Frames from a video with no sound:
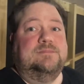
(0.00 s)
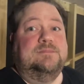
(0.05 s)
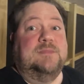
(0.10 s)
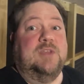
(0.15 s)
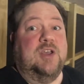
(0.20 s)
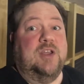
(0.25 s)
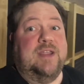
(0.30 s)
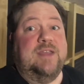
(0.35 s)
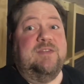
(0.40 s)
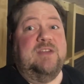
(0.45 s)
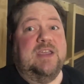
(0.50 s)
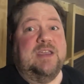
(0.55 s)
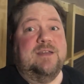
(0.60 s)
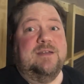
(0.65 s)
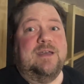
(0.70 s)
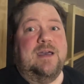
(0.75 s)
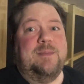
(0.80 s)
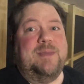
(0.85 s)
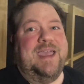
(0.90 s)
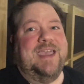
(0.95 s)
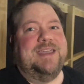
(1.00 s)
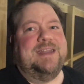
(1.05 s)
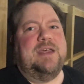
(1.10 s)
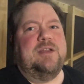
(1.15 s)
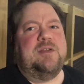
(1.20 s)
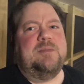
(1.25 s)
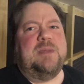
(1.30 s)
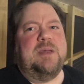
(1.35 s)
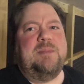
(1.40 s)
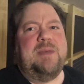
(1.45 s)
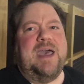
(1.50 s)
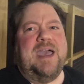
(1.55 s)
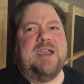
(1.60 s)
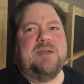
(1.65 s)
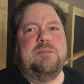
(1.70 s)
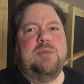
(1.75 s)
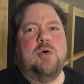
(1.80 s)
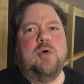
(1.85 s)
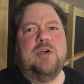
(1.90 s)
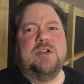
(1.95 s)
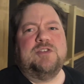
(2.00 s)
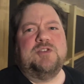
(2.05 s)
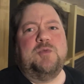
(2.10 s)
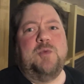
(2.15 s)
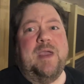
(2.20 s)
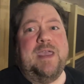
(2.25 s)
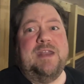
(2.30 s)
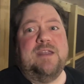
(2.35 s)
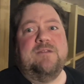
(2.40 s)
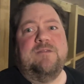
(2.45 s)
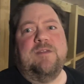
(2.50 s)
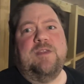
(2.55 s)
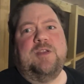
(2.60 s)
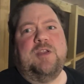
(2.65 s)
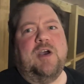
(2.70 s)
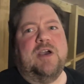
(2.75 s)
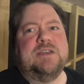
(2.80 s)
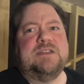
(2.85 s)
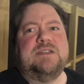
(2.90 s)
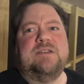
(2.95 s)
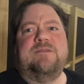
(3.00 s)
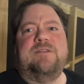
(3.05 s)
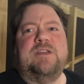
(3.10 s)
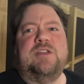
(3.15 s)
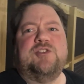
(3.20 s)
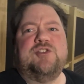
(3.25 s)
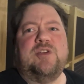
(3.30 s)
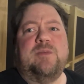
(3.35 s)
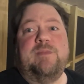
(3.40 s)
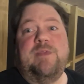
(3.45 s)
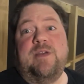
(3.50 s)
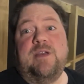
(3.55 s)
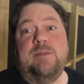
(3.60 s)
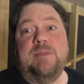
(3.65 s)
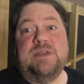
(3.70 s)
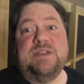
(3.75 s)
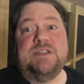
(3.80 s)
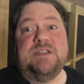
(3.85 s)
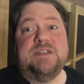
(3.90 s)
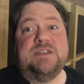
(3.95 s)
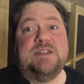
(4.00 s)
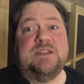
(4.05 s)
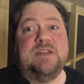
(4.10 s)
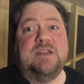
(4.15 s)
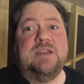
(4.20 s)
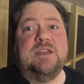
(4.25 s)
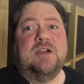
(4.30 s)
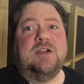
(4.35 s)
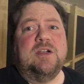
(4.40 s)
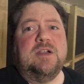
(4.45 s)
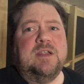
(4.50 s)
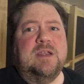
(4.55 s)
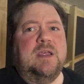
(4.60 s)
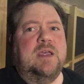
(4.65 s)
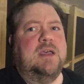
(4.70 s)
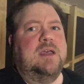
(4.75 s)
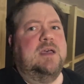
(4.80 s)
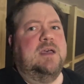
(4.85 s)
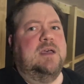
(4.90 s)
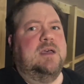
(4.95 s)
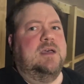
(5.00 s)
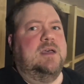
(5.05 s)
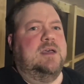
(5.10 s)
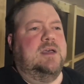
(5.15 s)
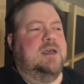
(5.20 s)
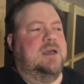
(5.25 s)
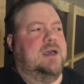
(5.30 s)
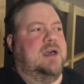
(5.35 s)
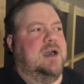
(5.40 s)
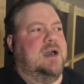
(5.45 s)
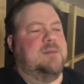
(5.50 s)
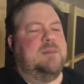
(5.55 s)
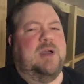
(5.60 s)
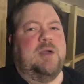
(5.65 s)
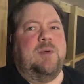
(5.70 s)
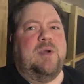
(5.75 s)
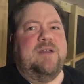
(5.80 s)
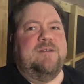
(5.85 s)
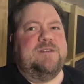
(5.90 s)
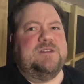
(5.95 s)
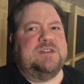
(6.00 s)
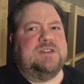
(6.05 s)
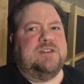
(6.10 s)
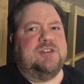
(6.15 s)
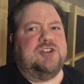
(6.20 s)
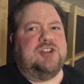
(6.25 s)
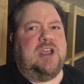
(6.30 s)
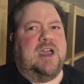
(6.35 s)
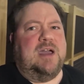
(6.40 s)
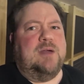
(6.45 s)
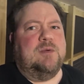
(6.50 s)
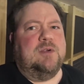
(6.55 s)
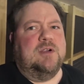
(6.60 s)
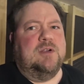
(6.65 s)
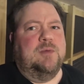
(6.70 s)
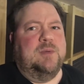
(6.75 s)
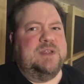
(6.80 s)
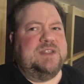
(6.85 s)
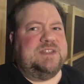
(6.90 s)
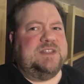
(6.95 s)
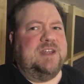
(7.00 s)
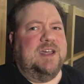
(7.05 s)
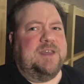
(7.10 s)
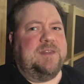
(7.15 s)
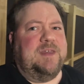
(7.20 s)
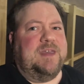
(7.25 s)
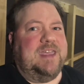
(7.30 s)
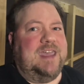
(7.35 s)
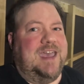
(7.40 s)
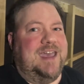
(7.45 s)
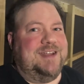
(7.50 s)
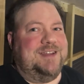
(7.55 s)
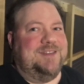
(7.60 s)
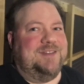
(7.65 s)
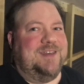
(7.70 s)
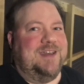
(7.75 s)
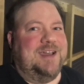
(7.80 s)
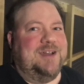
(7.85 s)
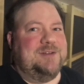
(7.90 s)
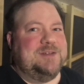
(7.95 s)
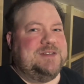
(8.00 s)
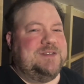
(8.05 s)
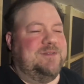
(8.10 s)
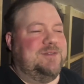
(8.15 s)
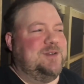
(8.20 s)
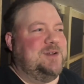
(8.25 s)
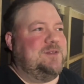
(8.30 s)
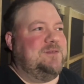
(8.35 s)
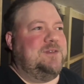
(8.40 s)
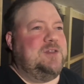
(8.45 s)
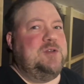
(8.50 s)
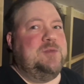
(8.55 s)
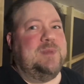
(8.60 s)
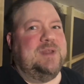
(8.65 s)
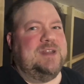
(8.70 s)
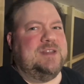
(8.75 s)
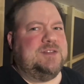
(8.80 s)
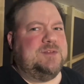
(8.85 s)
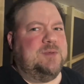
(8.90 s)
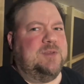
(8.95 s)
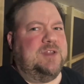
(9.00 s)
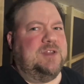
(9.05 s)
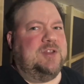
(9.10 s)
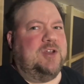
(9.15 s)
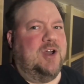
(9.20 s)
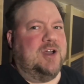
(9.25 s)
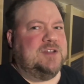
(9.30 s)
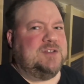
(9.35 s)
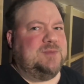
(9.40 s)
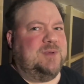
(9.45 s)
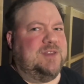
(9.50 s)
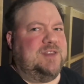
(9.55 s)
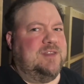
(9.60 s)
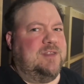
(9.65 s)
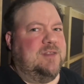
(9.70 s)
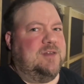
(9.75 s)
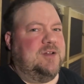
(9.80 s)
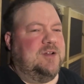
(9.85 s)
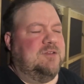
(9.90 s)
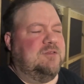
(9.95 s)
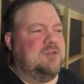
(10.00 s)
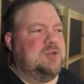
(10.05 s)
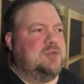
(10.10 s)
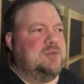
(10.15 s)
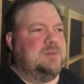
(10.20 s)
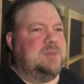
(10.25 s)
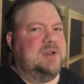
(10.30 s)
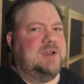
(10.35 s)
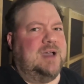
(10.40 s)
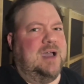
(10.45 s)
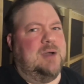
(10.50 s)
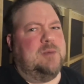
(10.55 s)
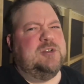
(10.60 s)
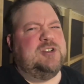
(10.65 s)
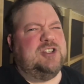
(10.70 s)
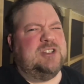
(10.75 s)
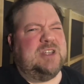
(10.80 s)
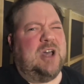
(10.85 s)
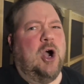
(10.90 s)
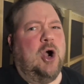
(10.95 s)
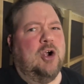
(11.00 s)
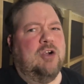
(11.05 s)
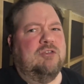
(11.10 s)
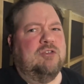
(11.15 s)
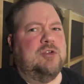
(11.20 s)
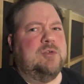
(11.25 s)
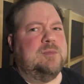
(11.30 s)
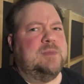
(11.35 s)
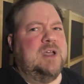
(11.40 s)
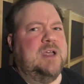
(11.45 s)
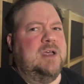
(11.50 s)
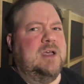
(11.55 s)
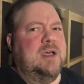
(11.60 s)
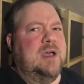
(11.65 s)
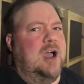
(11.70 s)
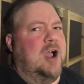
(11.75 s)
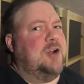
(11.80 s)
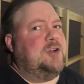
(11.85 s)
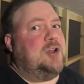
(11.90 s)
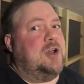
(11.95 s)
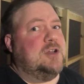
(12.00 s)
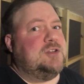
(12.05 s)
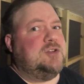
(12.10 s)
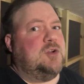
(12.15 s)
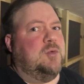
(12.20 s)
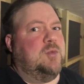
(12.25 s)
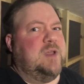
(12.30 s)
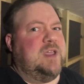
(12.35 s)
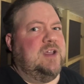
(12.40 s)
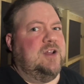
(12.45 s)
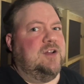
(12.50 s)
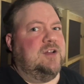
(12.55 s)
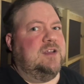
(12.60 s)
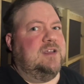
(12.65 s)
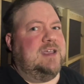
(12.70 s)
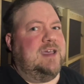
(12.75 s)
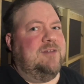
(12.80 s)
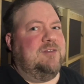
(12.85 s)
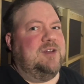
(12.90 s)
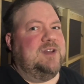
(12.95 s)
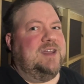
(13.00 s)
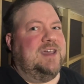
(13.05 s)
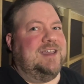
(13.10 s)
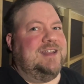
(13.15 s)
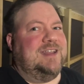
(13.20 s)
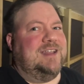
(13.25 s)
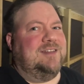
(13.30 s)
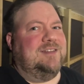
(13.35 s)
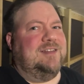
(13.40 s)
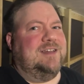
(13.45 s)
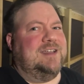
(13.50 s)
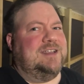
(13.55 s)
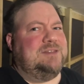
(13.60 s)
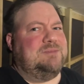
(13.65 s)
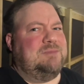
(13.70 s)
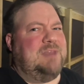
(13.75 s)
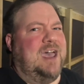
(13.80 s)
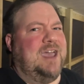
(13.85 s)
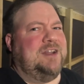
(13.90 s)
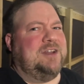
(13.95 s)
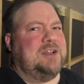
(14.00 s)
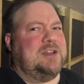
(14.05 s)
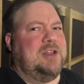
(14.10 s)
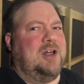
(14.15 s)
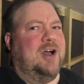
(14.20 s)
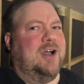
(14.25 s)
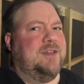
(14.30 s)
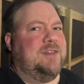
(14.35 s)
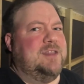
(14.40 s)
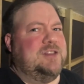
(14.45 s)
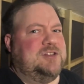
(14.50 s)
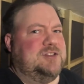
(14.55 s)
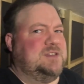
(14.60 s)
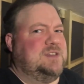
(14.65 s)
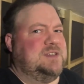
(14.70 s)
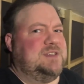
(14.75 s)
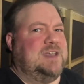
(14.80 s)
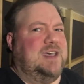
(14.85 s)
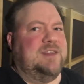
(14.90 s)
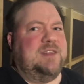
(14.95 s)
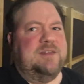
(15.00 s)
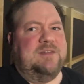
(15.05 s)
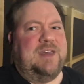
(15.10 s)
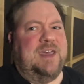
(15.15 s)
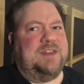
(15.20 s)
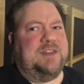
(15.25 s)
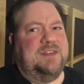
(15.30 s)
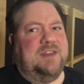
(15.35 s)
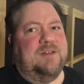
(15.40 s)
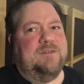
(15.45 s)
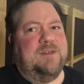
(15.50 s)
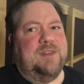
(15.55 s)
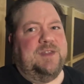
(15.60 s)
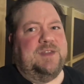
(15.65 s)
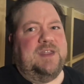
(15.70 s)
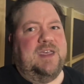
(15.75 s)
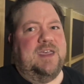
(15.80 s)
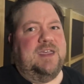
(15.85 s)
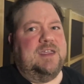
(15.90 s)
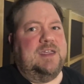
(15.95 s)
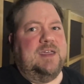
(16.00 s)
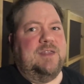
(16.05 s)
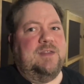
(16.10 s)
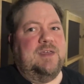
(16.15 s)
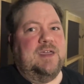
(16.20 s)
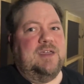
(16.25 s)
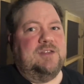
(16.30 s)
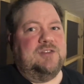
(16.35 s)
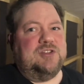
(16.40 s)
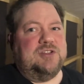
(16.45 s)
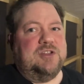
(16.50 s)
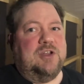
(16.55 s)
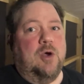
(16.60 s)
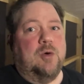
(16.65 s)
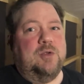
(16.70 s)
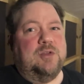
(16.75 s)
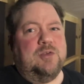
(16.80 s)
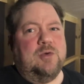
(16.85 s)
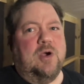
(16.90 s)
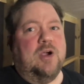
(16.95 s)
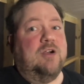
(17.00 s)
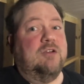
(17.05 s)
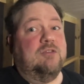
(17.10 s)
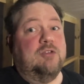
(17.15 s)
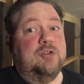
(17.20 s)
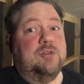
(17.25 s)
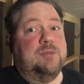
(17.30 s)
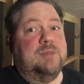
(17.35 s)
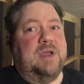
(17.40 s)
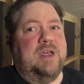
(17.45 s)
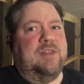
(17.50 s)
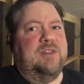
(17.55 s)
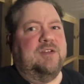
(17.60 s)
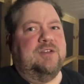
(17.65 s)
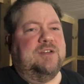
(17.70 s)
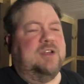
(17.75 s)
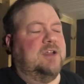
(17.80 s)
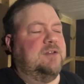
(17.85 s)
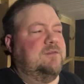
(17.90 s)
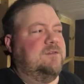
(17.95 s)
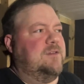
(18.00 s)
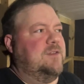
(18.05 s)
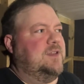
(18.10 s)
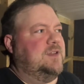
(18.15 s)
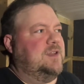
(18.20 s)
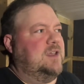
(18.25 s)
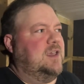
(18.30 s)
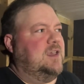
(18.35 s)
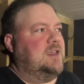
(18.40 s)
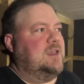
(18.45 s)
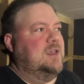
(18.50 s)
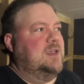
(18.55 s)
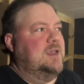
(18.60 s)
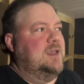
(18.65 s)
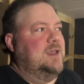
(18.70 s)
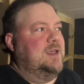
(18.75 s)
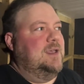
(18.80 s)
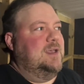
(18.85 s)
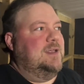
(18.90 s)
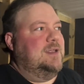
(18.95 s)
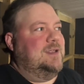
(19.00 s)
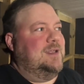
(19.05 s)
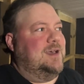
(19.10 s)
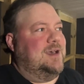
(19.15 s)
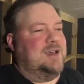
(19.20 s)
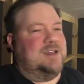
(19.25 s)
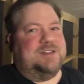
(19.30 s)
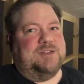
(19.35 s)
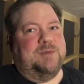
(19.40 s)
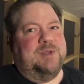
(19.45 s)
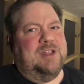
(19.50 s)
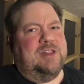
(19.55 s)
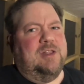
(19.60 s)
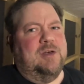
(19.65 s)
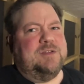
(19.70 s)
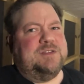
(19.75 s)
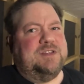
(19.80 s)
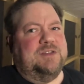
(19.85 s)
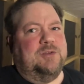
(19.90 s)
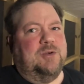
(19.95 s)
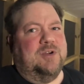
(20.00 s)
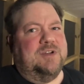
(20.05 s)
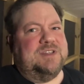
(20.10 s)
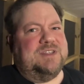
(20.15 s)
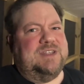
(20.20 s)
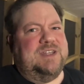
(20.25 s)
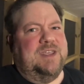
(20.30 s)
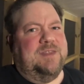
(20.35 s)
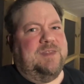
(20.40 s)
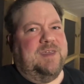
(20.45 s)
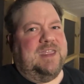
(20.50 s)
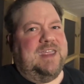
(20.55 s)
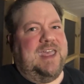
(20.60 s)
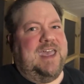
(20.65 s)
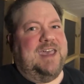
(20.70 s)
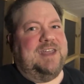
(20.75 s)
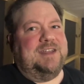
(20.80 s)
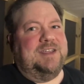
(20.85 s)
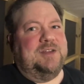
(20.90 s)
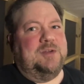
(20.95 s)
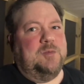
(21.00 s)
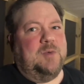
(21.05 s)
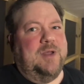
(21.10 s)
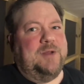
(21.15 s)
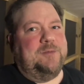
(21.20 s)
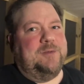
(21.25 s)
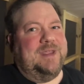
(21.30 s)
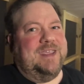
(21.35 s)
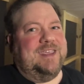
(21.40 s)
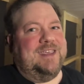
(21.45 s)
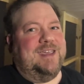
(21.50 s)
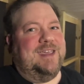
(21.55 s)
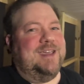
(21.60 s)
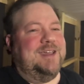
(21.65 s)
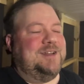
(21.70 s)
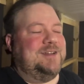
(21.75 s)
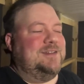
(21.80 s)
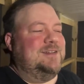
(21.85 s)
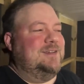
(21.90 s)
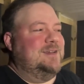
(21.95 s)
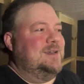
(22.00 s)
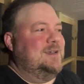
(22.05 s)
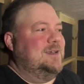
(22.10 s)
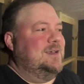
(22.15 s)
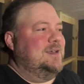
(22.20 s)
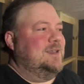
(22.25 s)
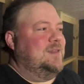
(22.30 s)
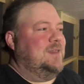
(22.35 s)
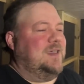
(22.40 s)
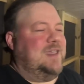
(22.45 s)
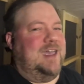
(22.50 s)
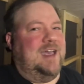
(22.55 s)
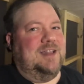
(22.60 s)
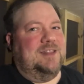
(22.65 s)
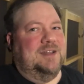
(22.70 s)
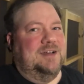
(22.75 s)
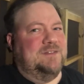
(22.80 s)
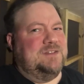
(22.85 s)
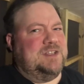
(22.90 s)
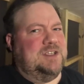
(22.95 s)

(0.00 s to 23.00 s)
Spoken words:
Good evening. I'm hanging out on my back porch waiting for the dogs to finish up their business in the yard. My wife is in the shower. We snuck the cat in the house for a few minutes when the dogs went to their room, which is our room. Our dogs are weird. Every night at like 9 o'clock, they just decide they've had enough of the day, and they just go into our room, and they're done for the day. So we close the door and sneak the cat in when we can. The cat loves